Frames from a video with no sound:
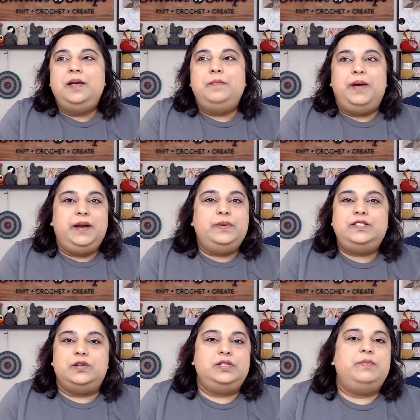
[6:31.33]
but it was
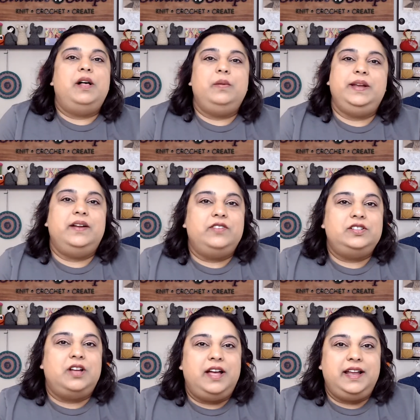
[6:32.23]
so small we never
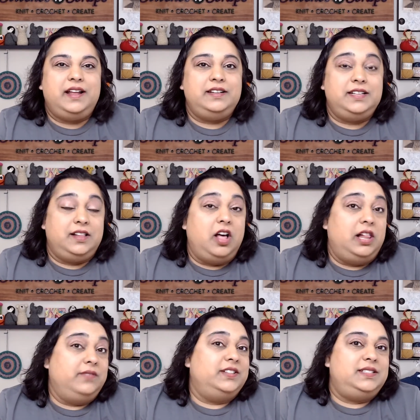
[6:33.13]
saw it until
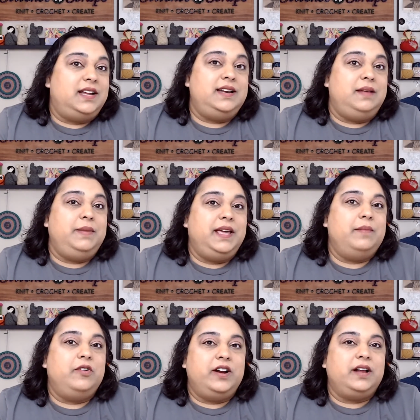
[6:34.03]
all of a sudden it became
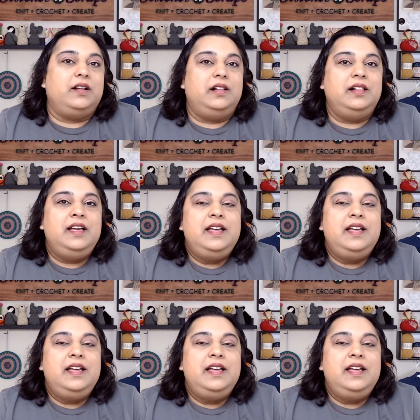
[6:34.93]
critical.